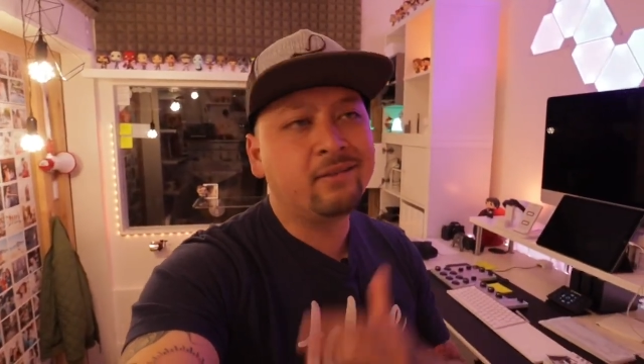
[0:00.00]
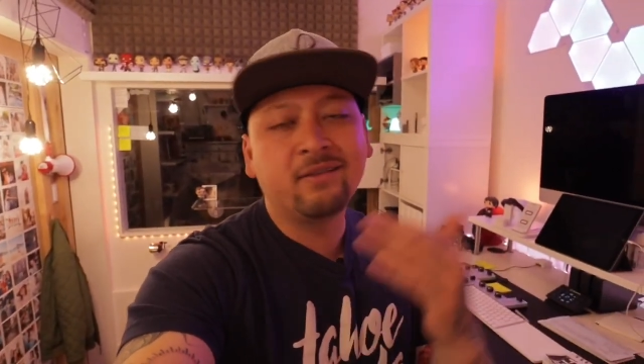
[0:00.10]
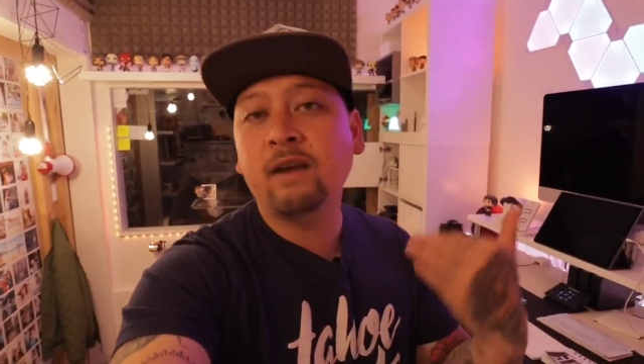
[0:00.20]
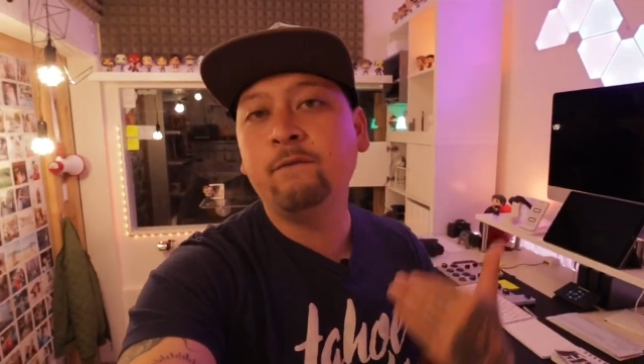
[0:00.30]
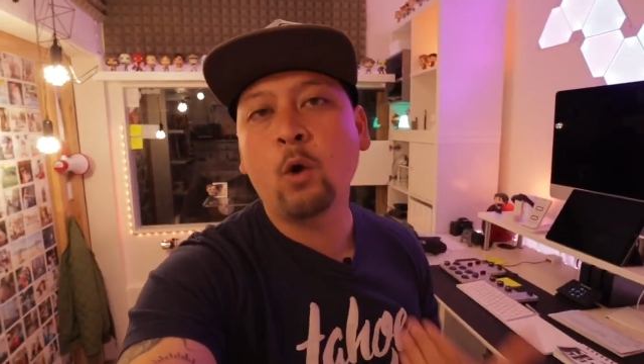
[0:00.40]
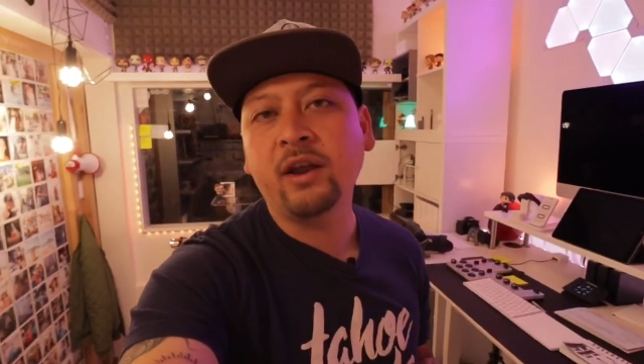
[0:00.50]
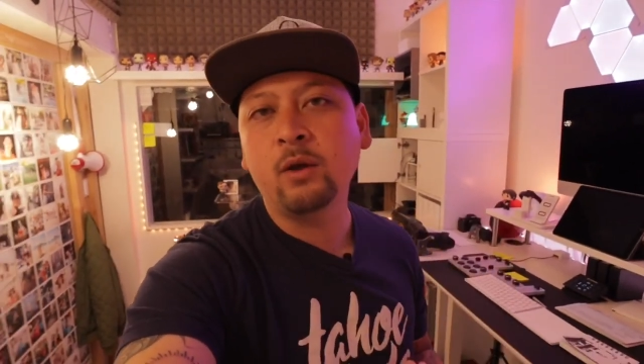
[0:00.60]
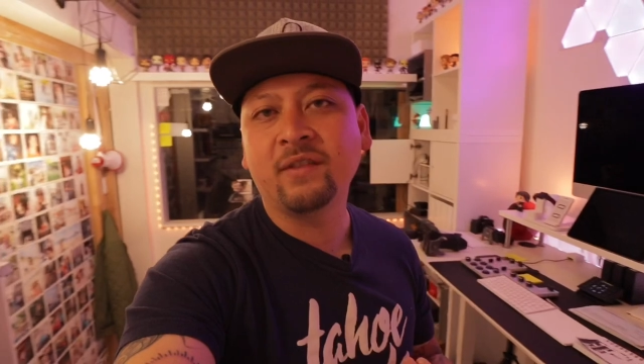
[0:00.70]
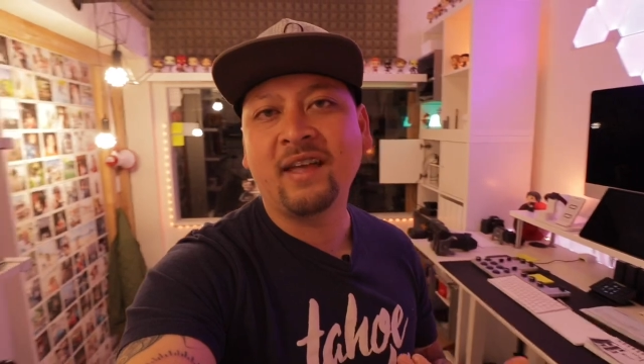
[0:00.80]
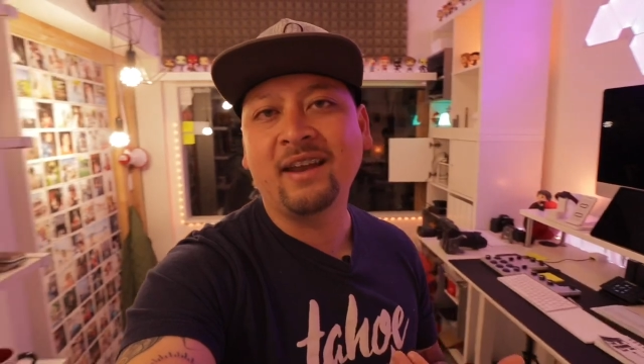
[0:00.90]
Since I have no
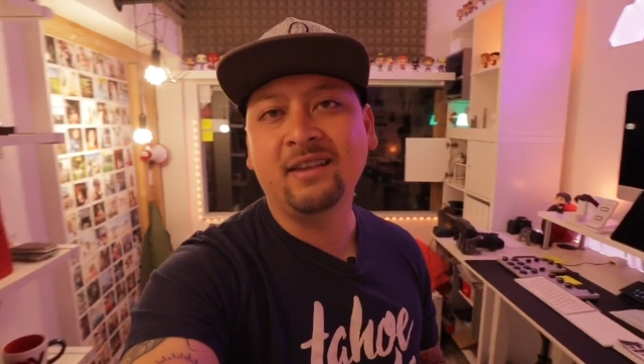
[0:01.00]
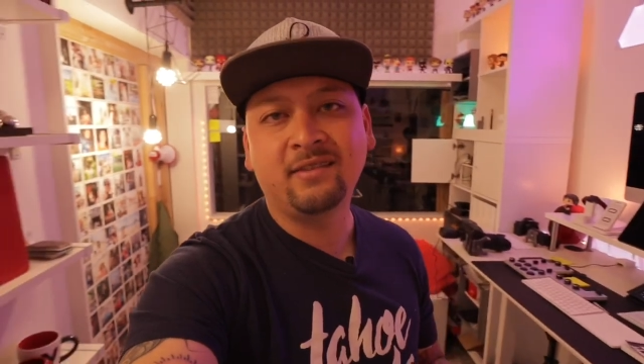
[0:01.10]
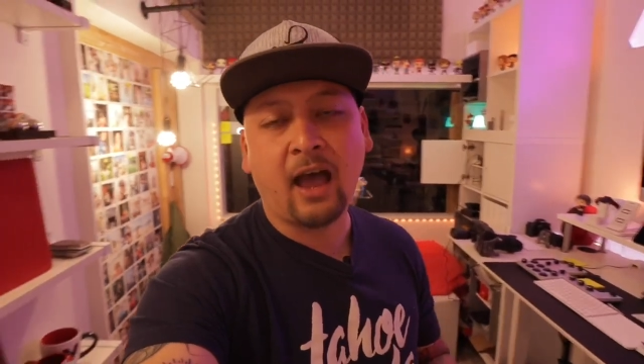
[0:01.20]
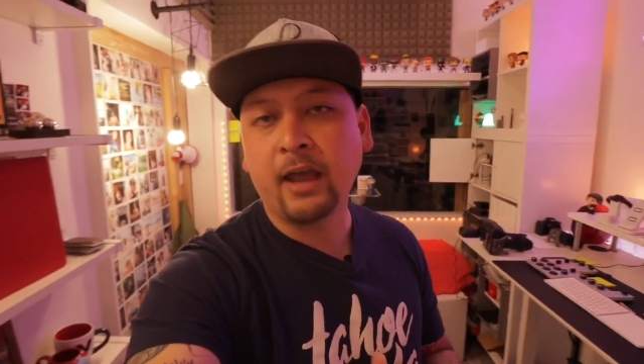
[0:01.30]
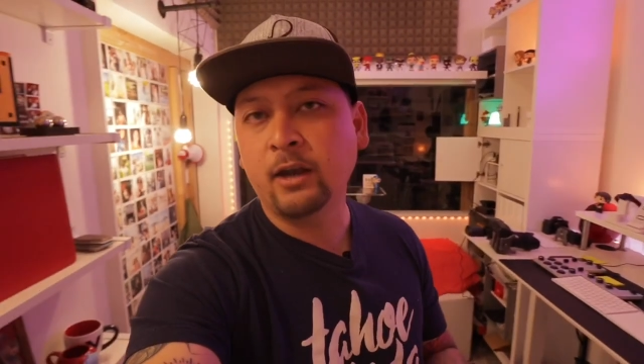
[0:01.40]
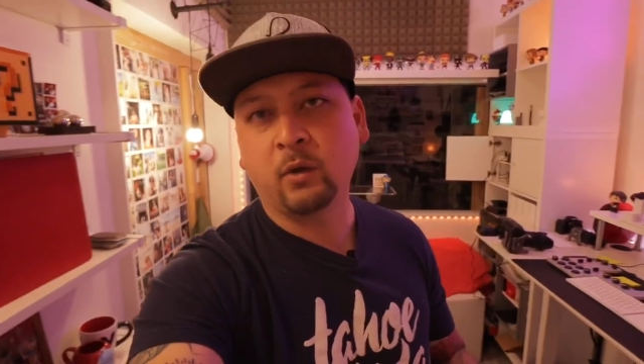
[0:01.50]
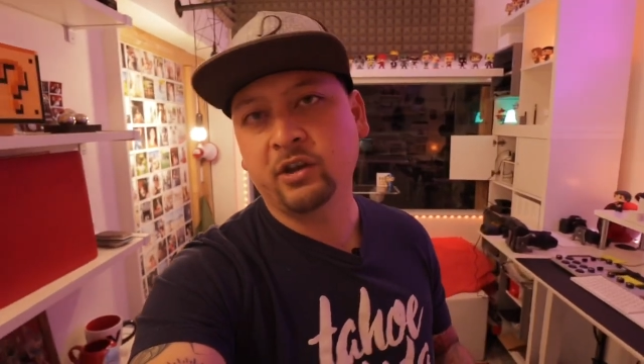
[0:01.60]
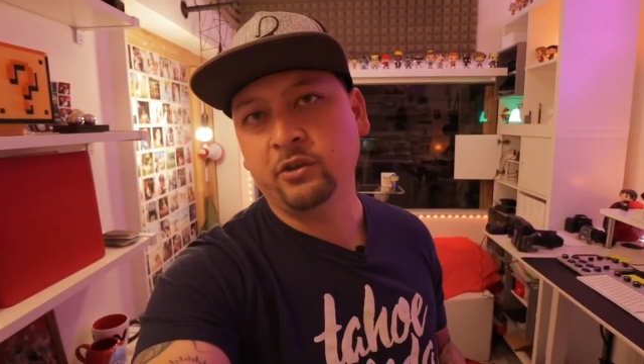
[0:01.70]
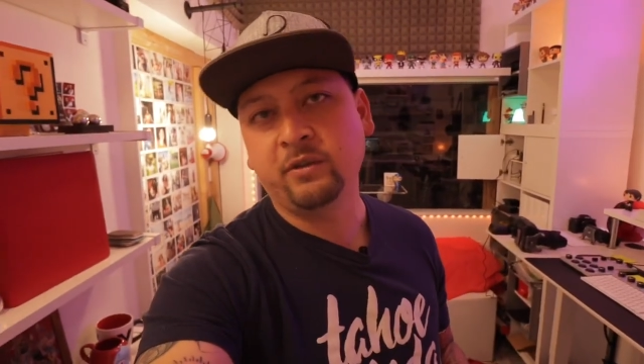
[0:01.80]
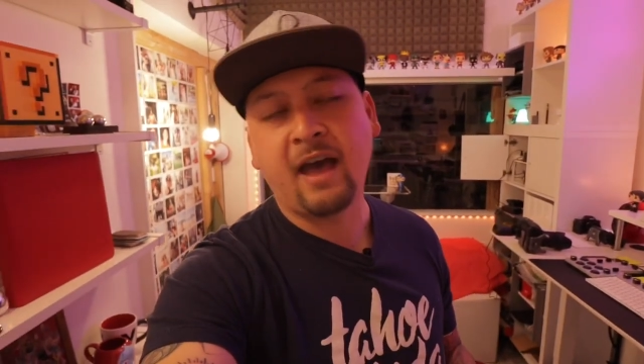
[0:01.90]
idea what that is, I didn't want
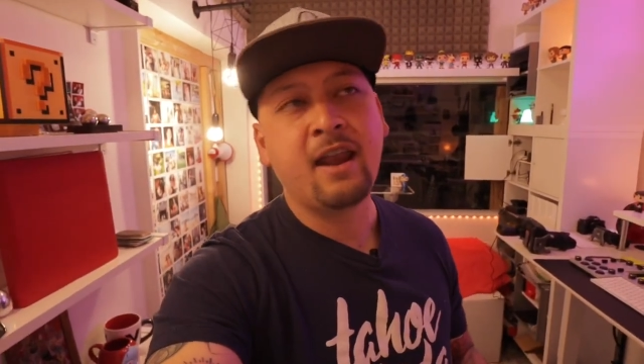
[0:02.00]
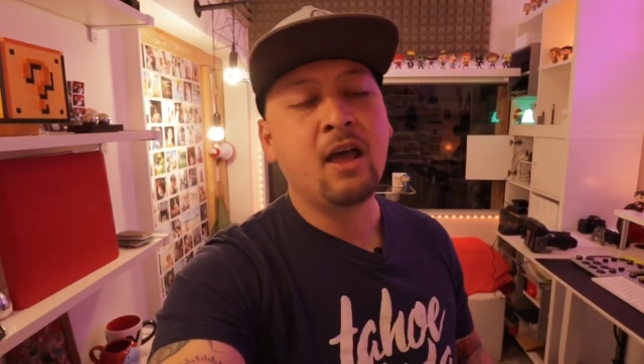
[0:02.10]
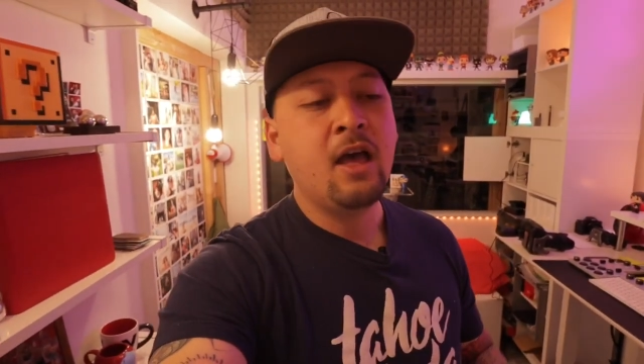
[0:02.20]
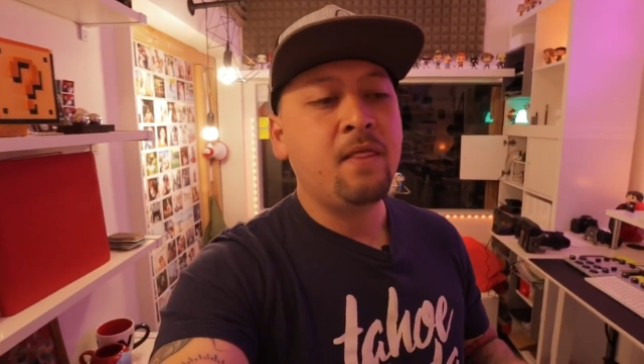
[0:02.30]
to do that.